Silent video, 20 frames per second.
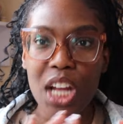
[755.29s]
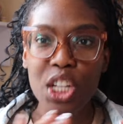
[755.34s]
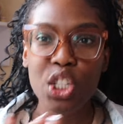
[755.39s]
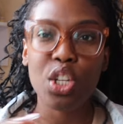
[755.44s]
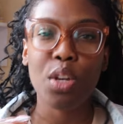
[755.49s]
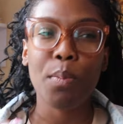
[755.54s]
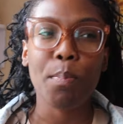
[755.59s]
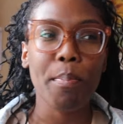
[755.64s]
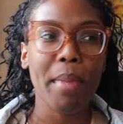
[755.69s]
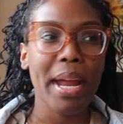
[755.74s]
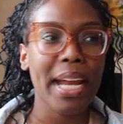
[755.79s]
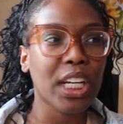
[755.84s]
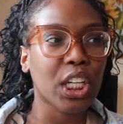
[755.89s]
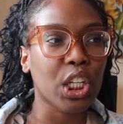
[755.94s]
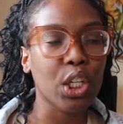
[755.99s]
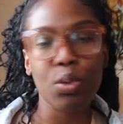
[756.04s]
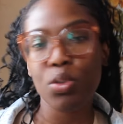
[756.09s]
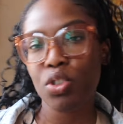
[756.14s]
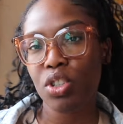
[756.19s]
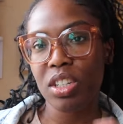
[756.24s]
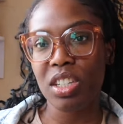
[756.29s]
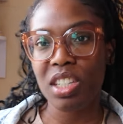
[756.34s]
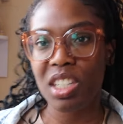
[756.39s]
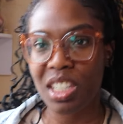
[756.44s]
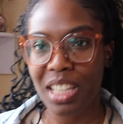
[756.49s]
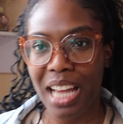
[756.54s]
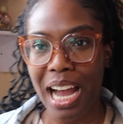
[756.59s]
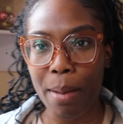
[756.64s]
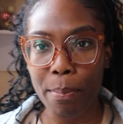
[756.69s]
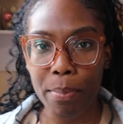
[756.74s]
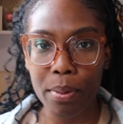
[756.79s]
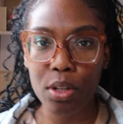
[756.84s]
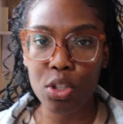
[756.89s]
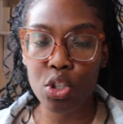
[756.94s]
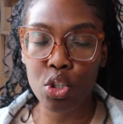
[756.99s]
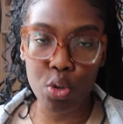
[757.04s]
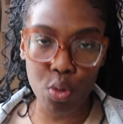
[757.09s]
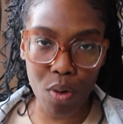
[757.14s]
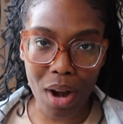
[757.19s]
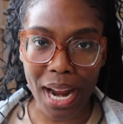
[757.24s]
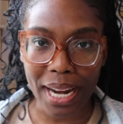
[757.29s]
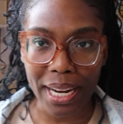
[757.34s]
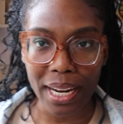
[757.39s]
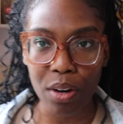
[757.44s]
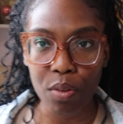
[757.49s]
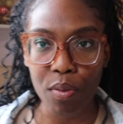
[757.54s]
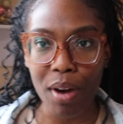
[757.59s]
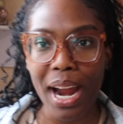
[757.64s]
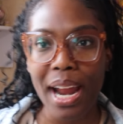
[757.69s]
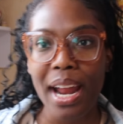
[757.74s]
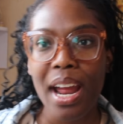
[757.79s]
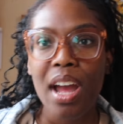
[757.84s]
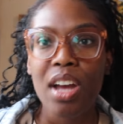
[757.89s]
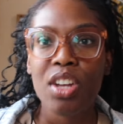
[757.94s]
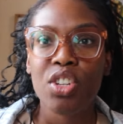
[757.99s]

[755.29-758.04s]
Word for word: to make you just stop trying, right?